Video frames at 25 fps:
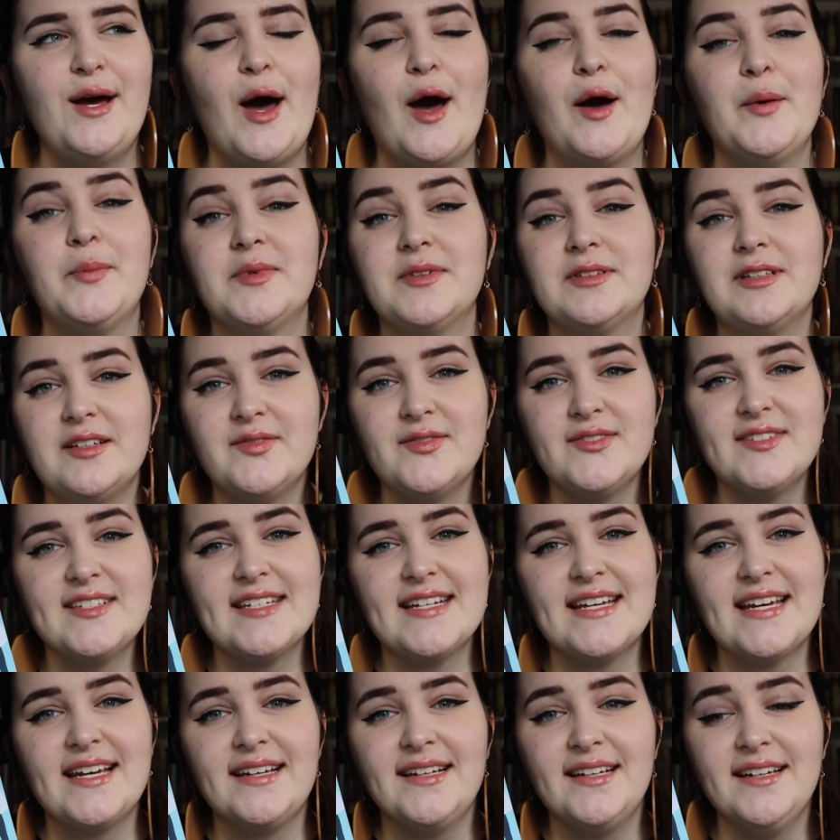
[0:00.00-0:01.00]

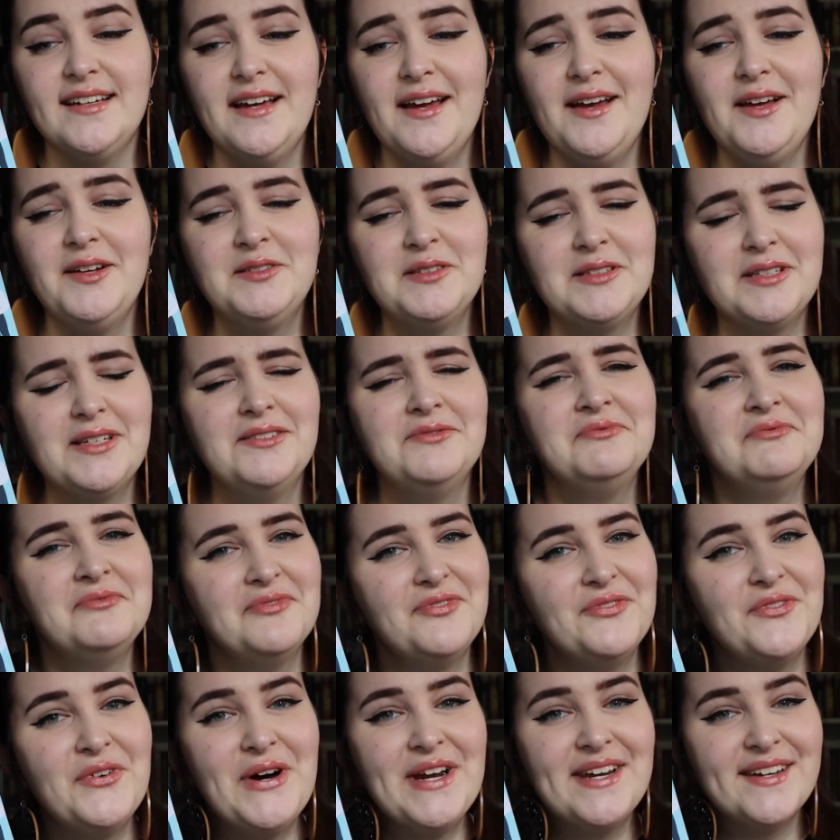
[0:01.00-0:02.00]
uplifting, and
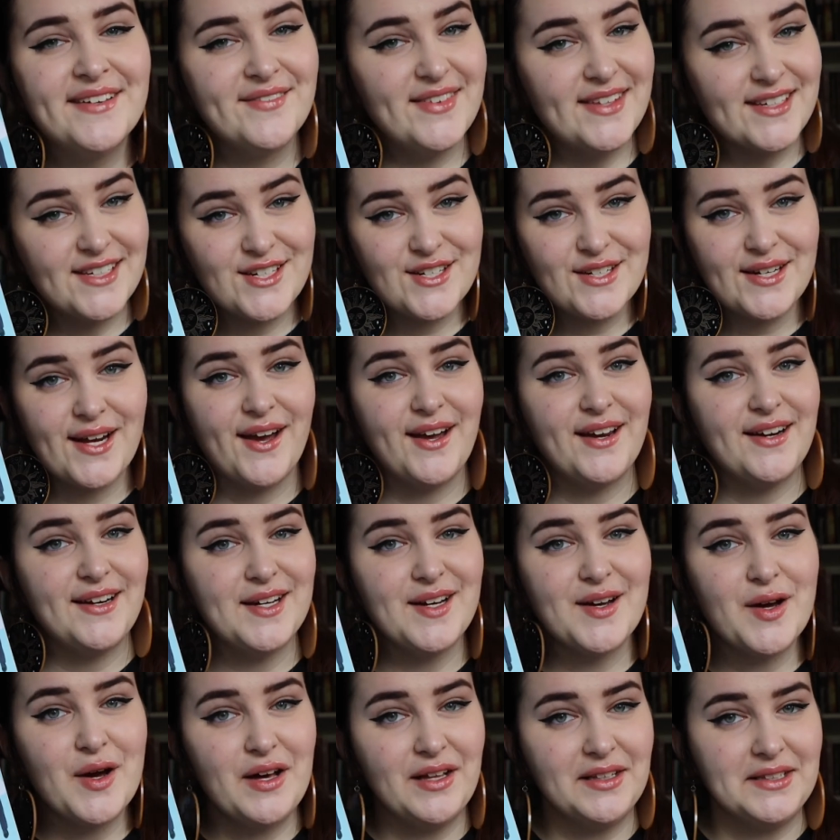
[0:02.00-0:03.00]
one of the
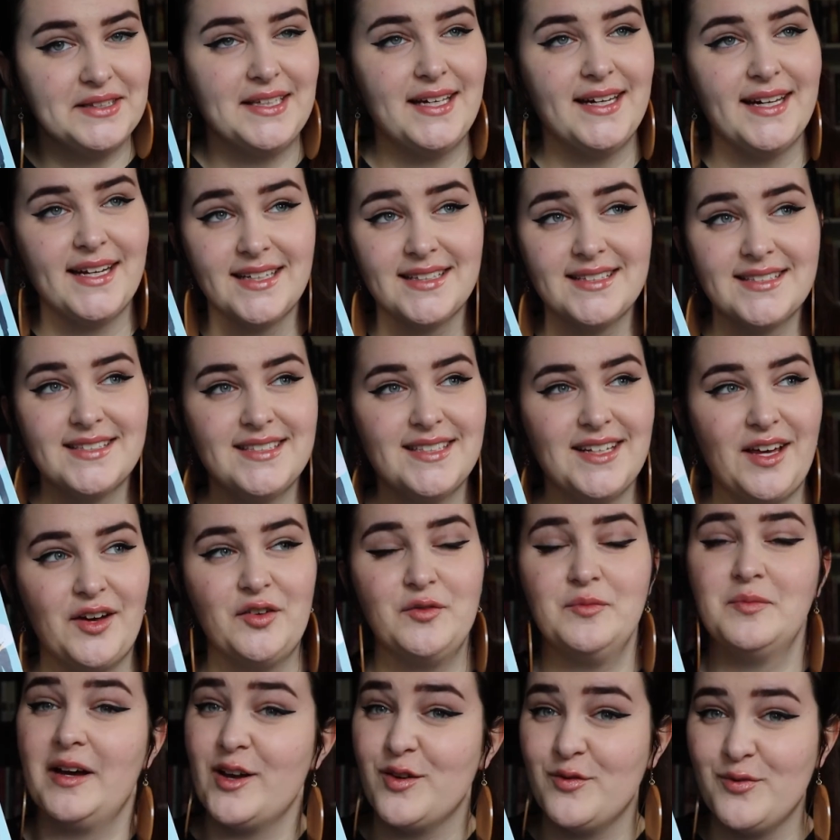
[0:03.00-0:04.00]
shining lights
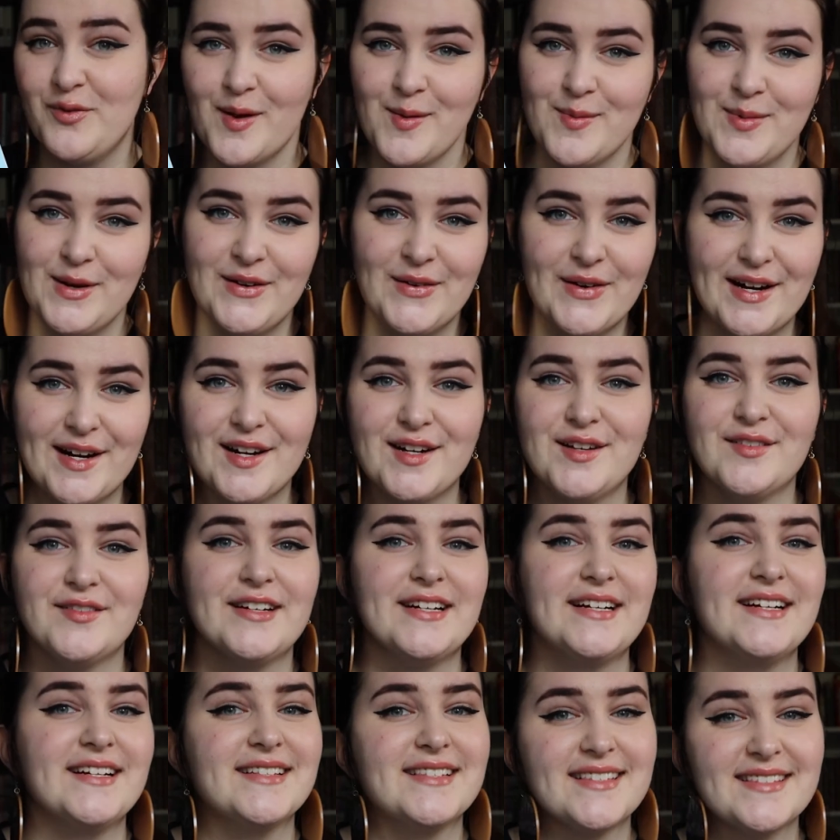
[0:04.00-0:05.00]
of my February
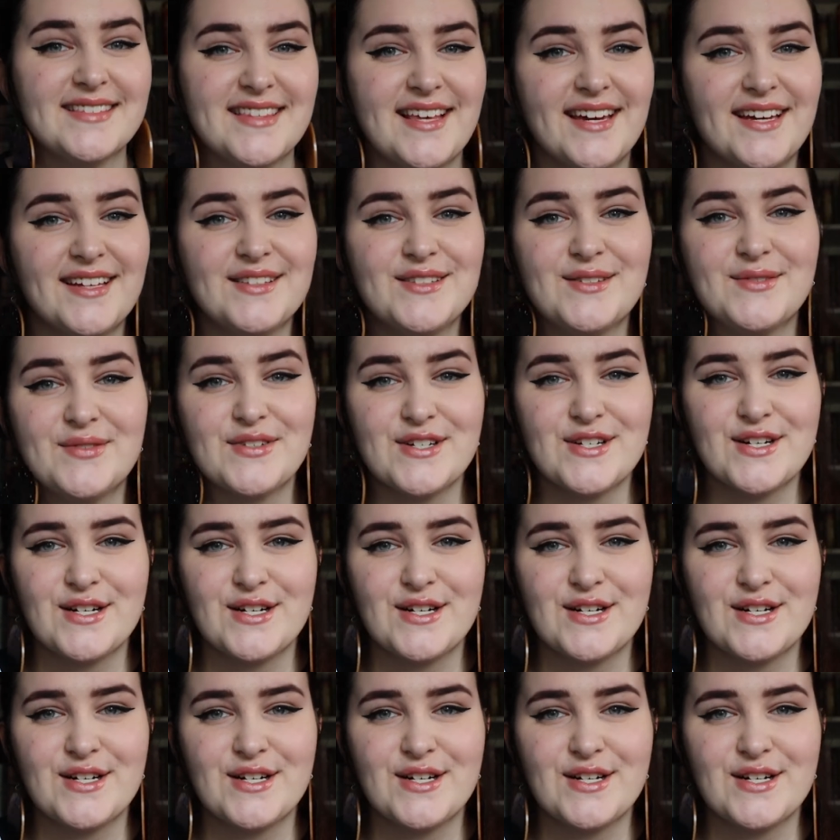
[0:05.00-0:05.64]
reads, that's for